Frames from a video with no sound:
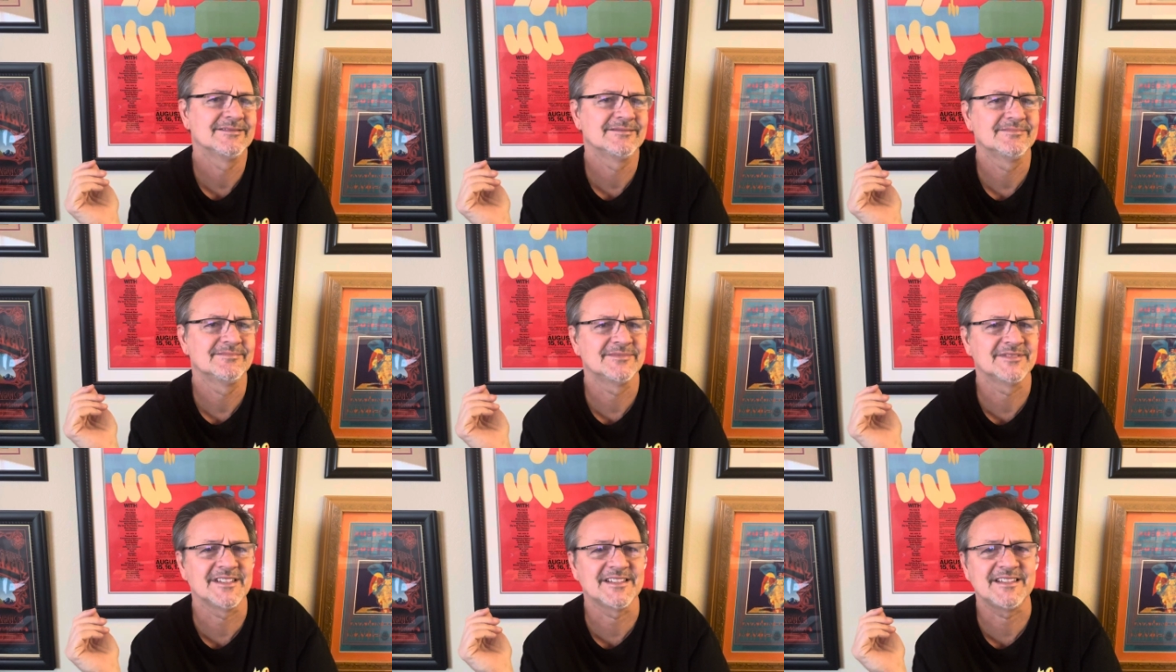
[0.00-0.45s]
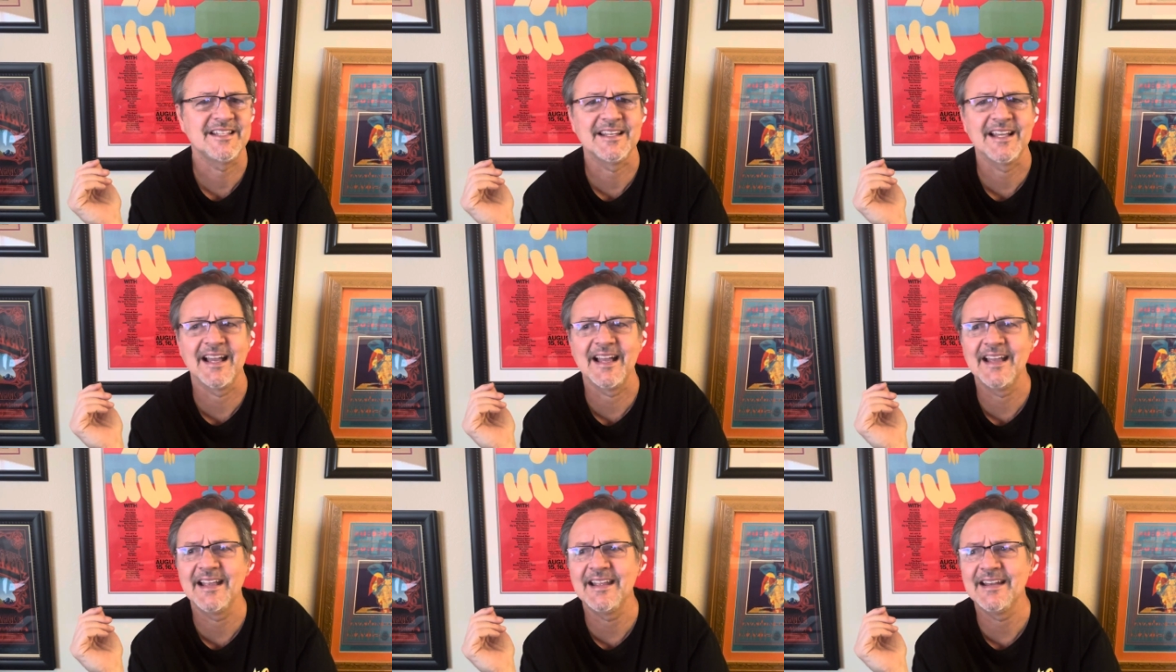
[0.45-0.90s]

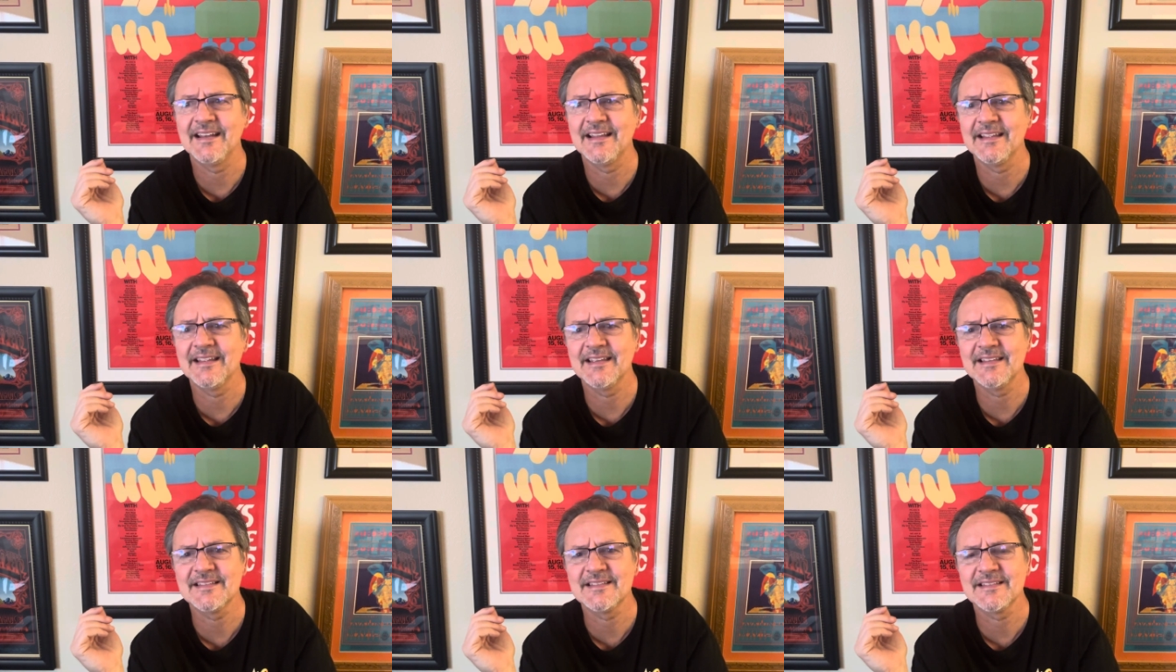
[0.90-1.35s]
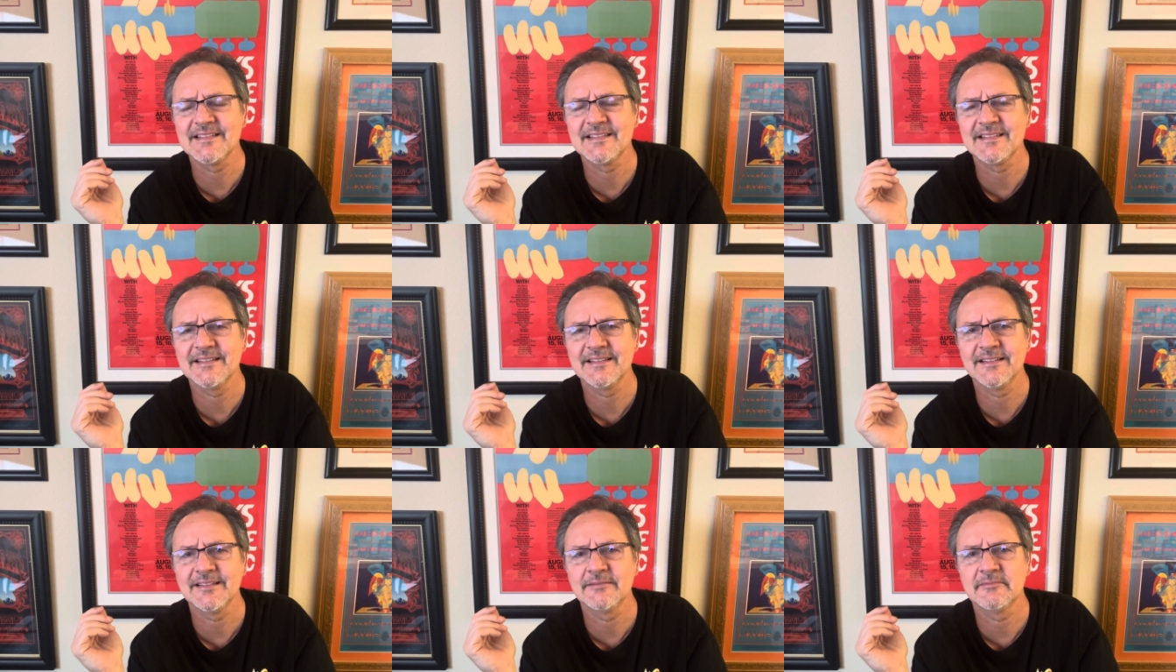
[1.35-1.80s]
69, I guess.
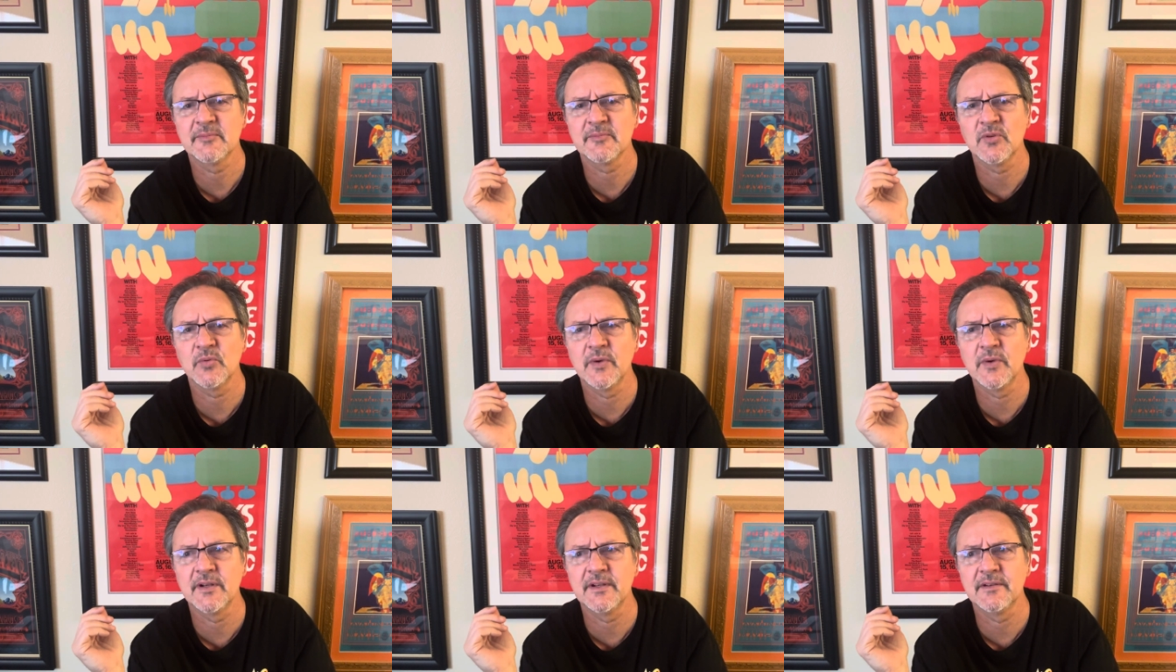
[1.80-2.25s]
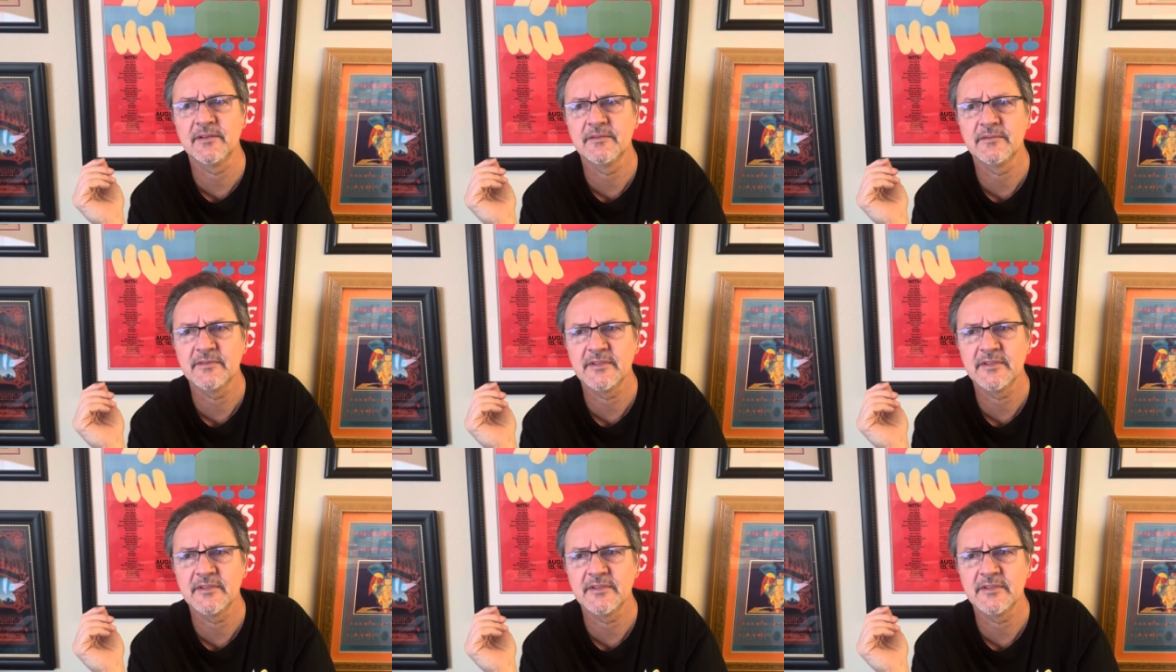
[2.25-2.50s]
I don't remember when